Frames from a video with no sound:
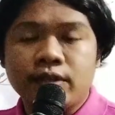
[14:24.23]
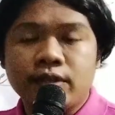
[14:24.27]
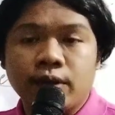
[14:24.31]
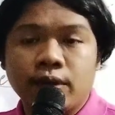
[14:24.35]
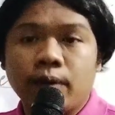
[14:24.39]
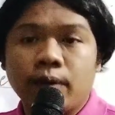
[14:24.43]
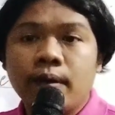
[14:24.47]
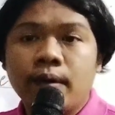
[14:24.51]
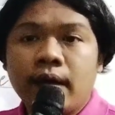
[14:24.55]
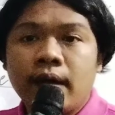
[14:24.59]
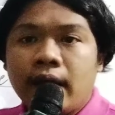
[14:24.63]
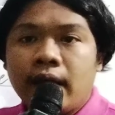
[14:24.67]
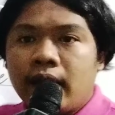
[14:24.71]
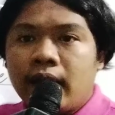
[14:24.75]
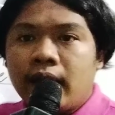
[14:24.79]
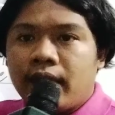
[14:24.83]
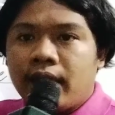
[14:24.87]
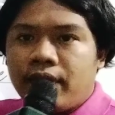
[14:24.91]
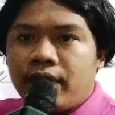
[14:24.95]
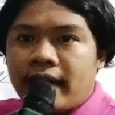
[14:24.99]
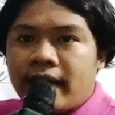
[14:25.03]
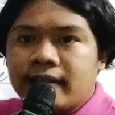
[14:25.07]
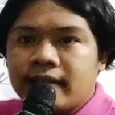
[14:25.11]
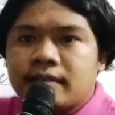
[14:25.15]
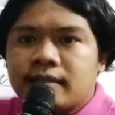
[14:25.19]
So
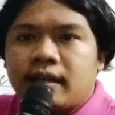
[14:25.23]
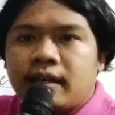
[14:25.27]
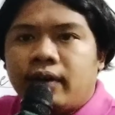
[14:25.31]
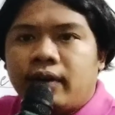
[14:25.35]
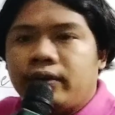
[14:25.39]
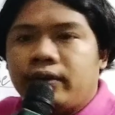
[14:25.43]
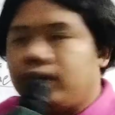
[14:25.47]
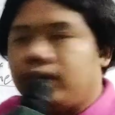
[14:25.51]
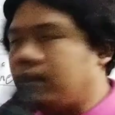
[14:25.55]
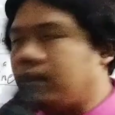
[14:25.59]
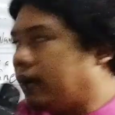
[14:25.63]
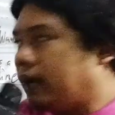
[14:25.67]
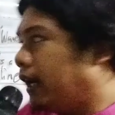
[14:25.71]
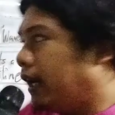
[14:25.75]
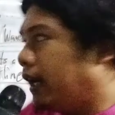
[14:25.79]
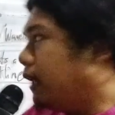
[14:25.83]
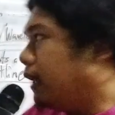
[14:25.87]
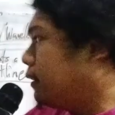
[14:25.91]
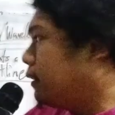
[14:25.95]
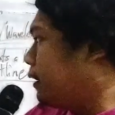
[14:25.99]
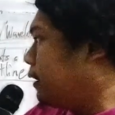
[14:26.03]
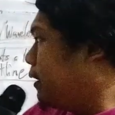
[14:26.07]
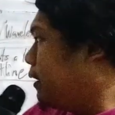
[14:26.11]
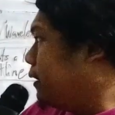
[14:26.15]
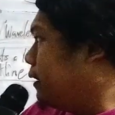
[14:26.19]
that's how you
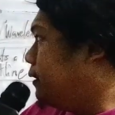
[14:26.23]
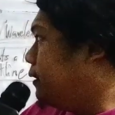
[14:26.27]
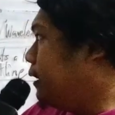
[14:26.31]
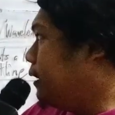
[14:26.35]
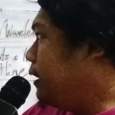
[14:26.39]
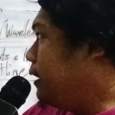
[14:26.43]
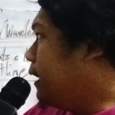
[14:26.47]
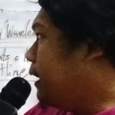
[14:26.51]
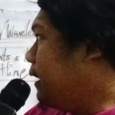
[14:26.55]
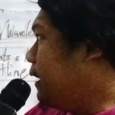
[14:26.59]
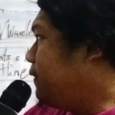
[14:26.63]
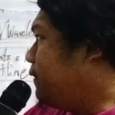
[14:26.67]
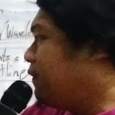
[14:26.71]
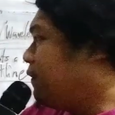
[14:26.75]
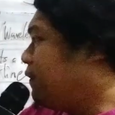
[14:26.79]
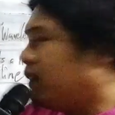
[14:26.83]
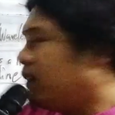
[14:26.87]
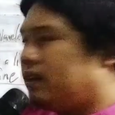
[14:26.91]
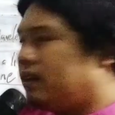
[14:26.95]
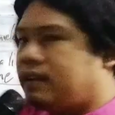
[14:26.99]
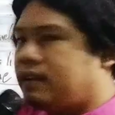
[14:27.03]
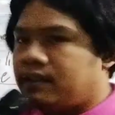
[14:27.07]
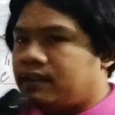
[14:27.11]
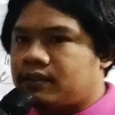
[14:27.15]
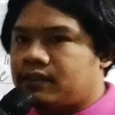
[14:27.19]
write the
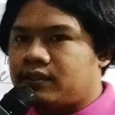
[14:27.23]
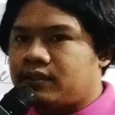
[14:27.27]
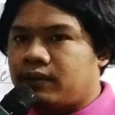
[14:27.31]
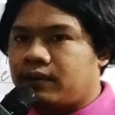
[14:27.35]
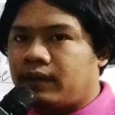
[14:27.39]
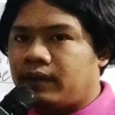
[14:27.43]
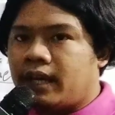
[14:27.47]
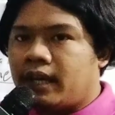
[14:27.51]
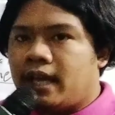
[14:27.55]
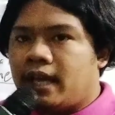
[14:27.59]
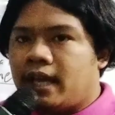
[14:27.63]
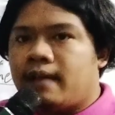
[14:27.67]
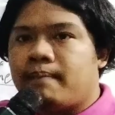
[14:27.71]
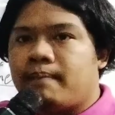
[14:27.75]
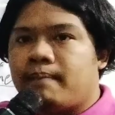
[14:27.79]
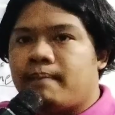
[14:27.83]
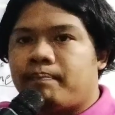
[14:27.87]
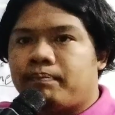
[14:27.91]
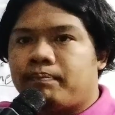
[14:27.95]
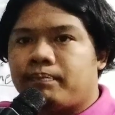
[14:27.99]
life history